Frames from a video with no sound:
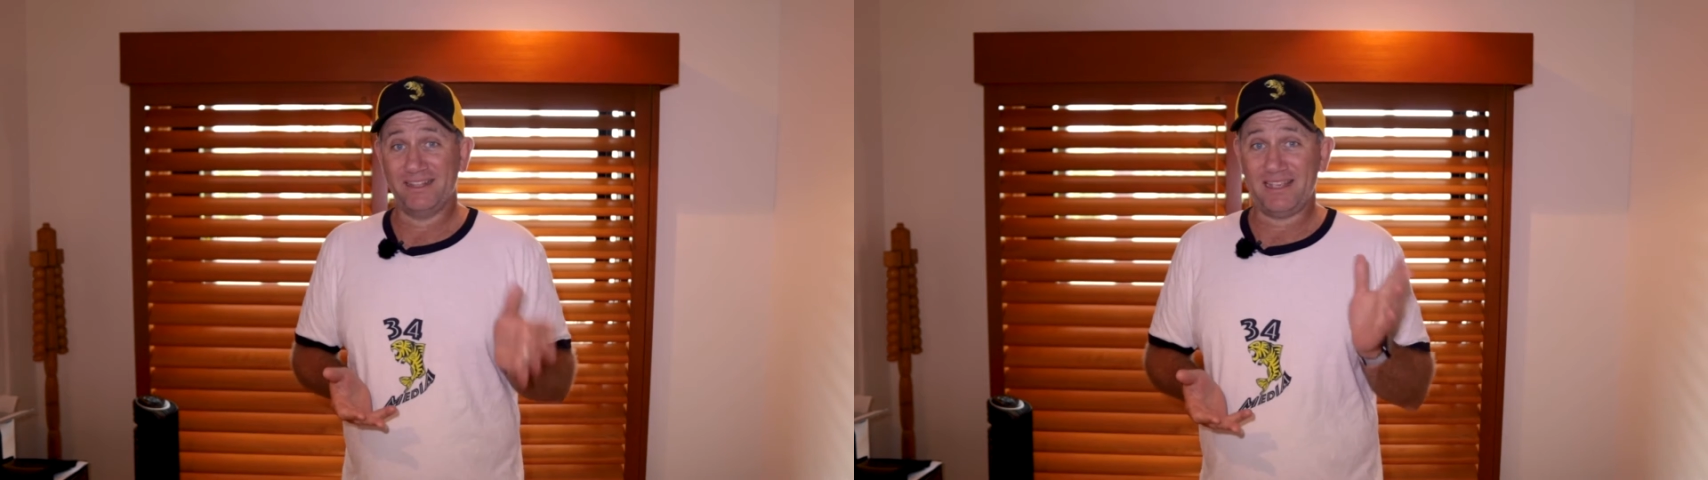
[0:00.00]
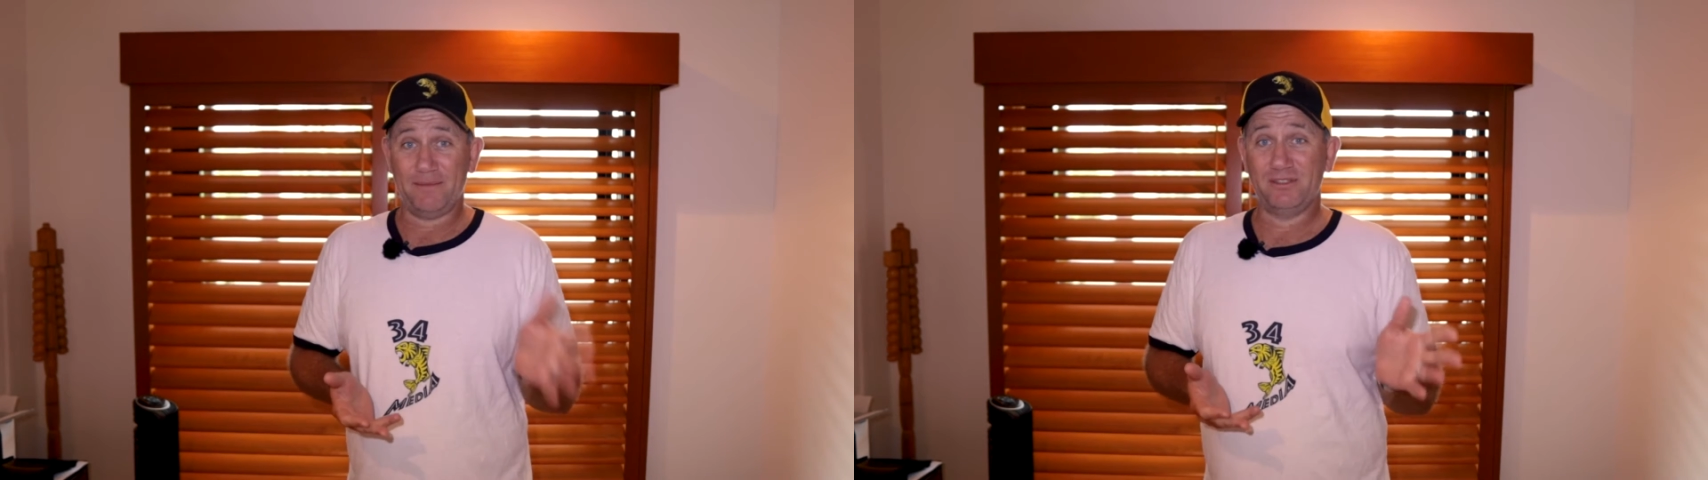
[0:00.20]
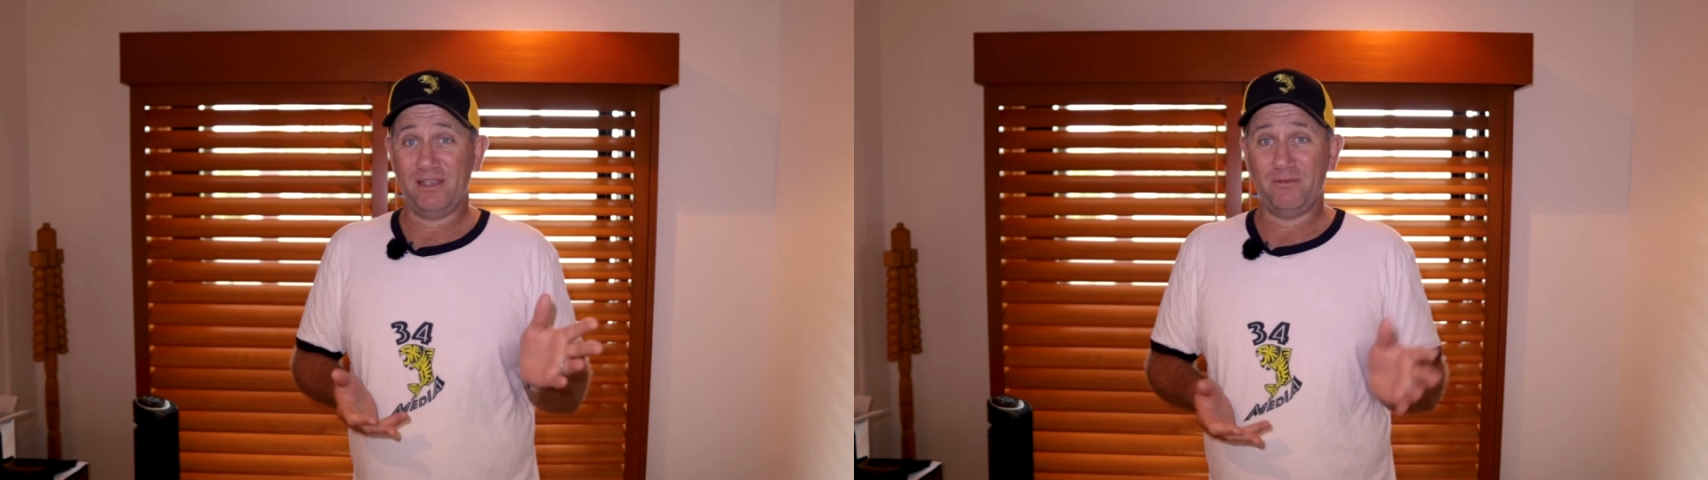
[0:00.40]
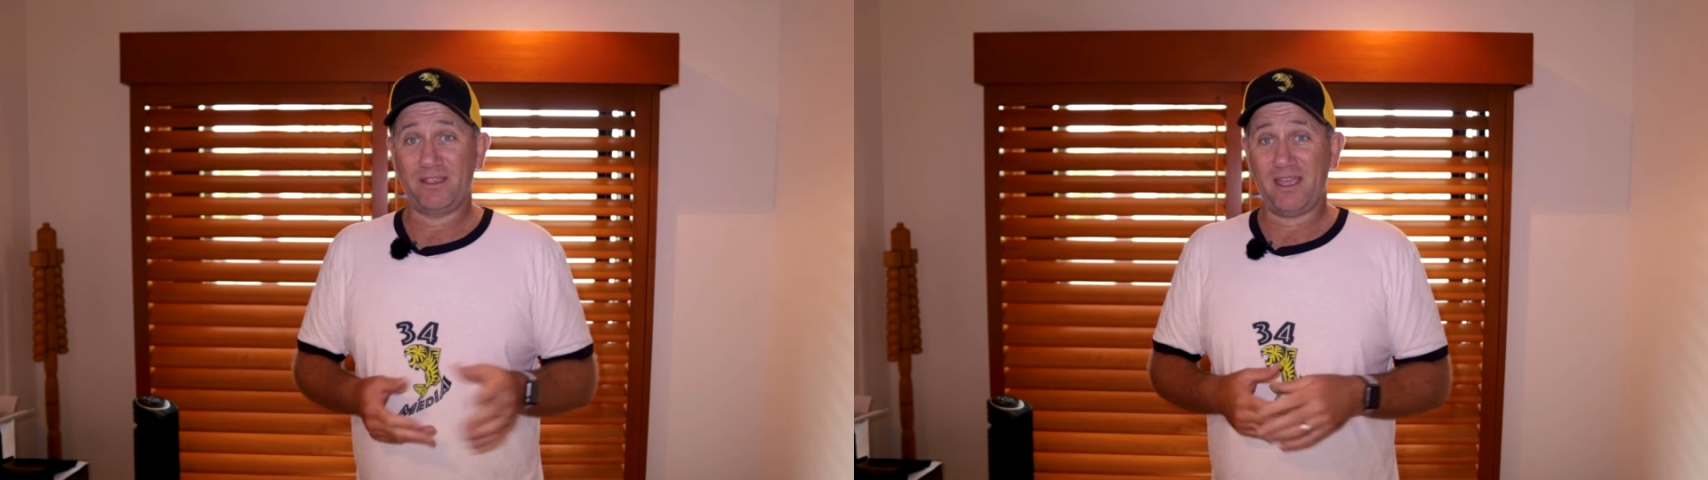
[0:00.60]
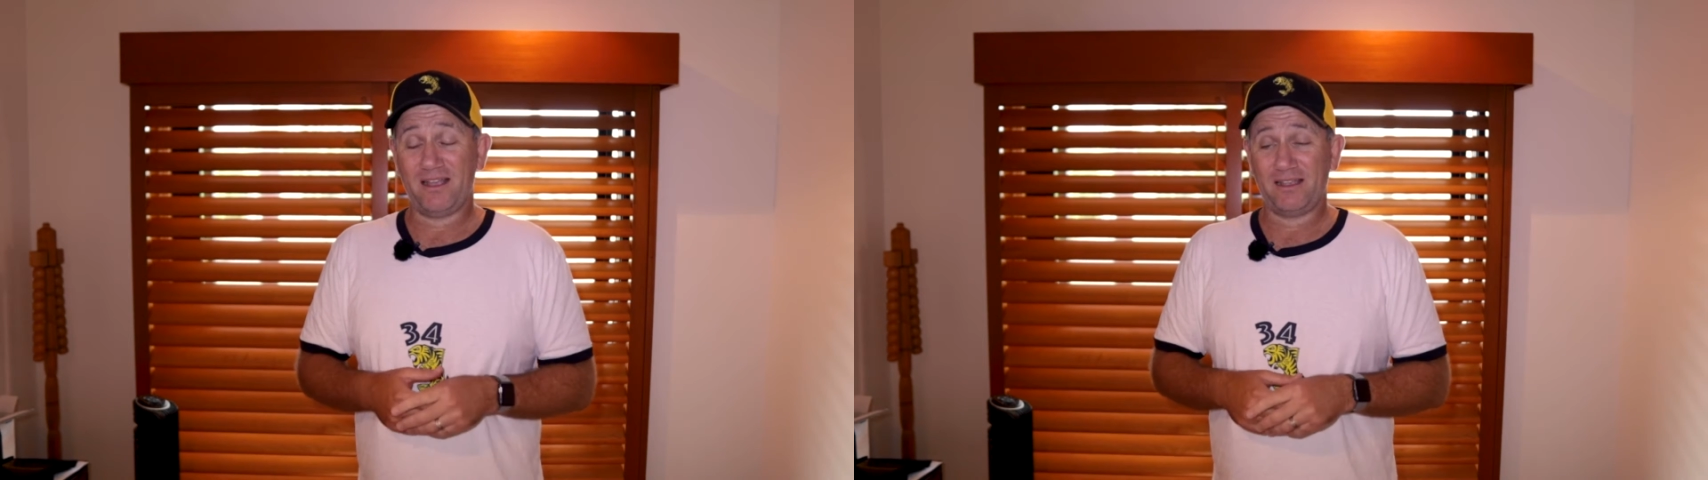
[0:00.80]
gets upset
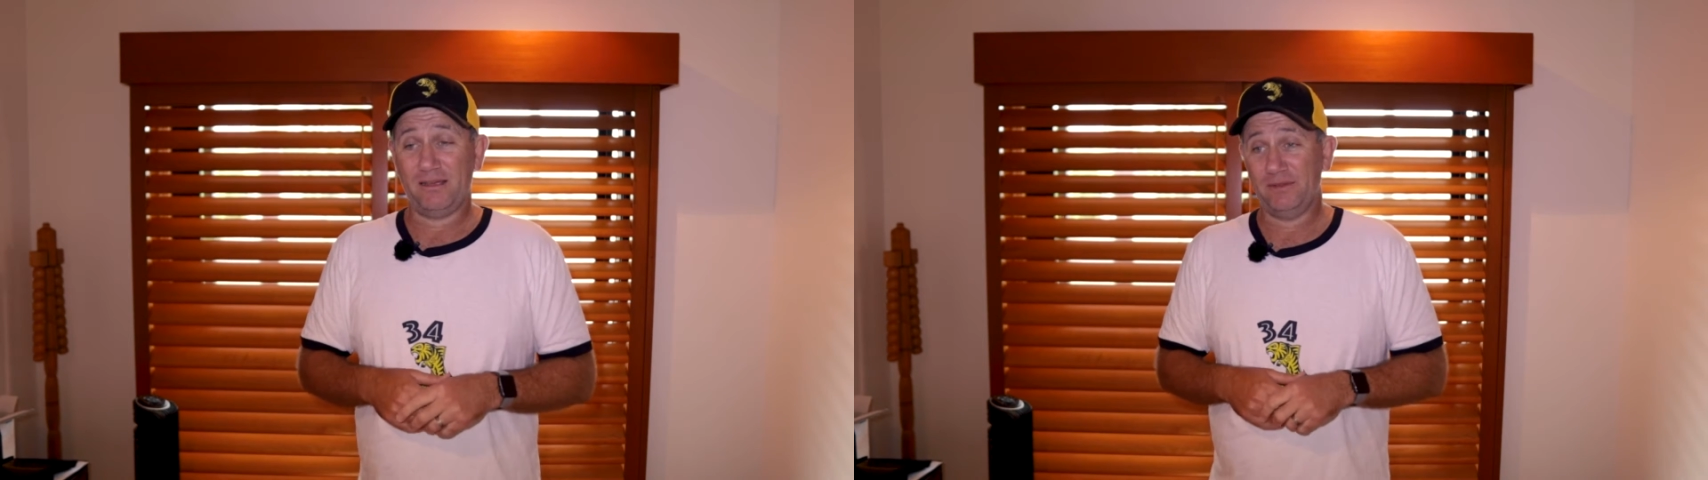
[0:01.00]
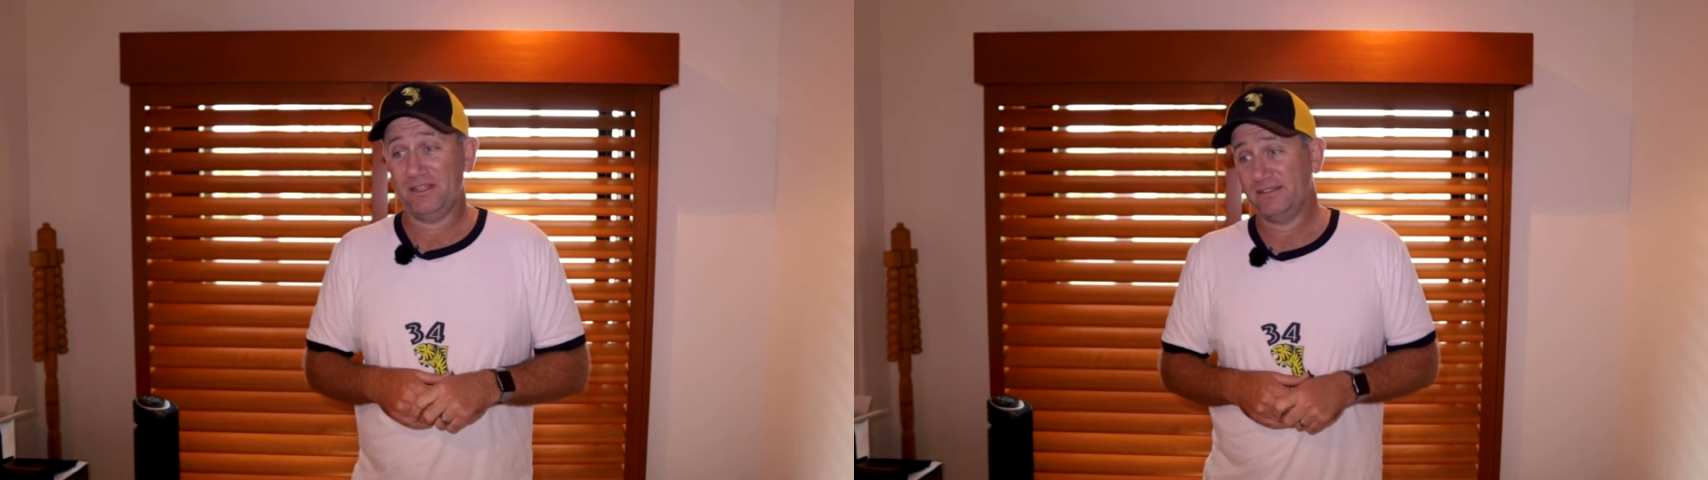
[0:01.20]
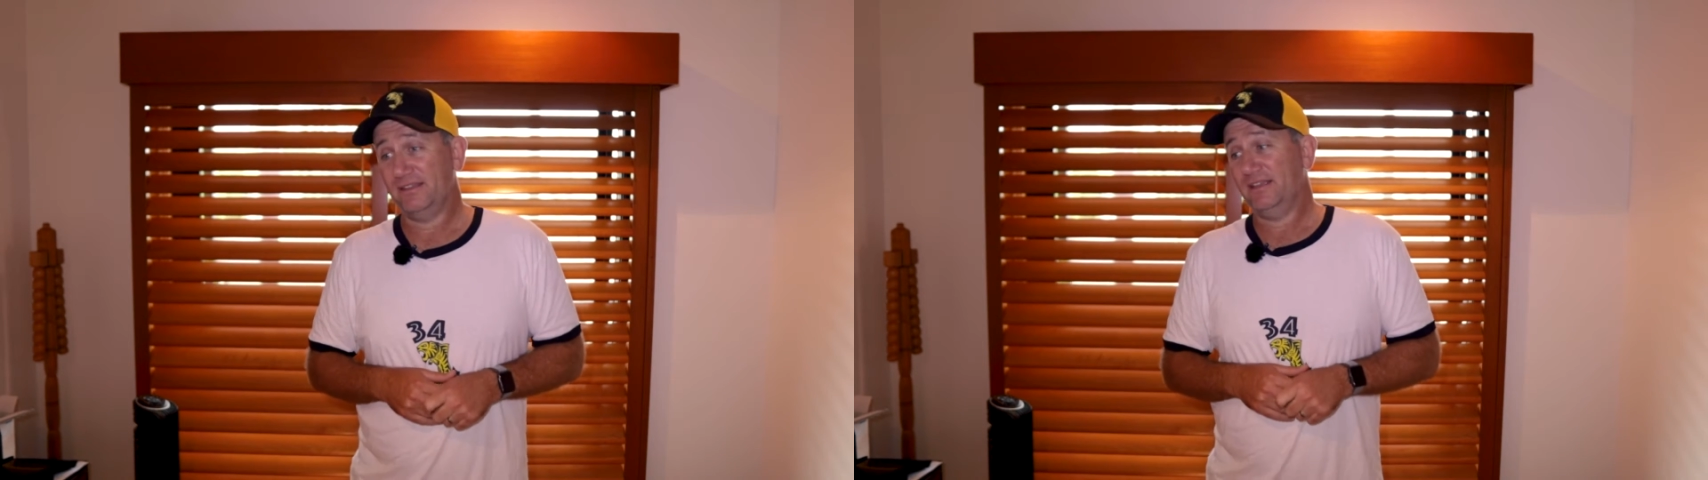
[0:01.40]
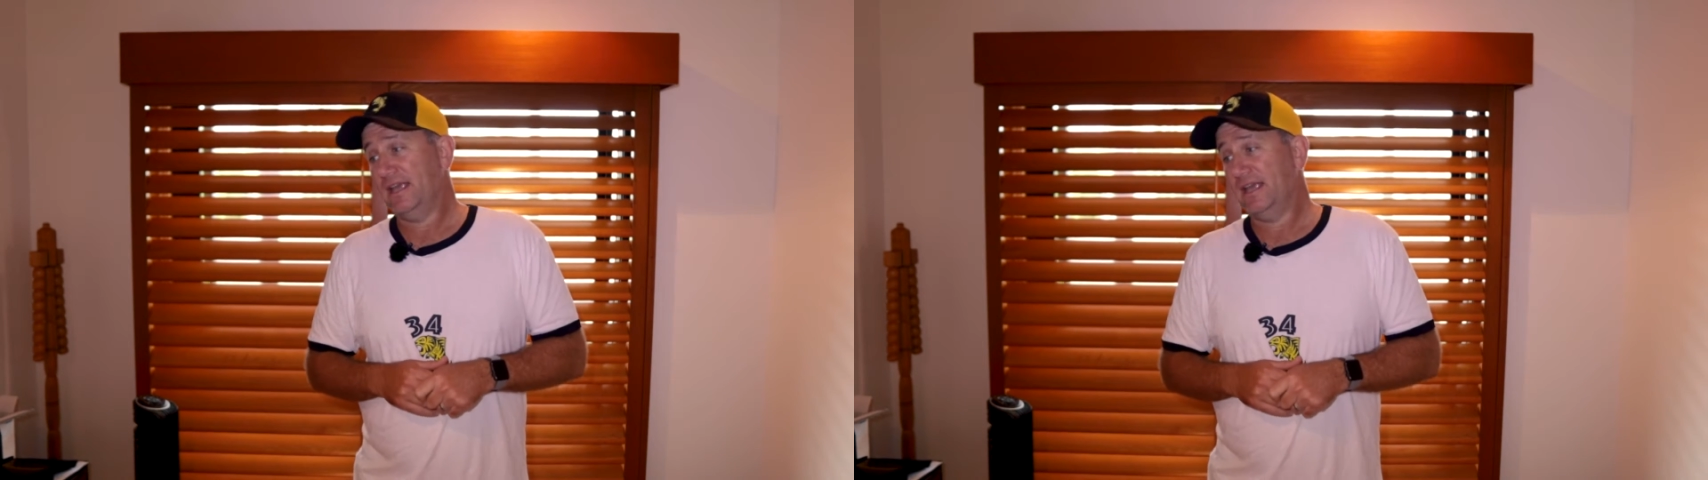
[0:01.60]
with car companies.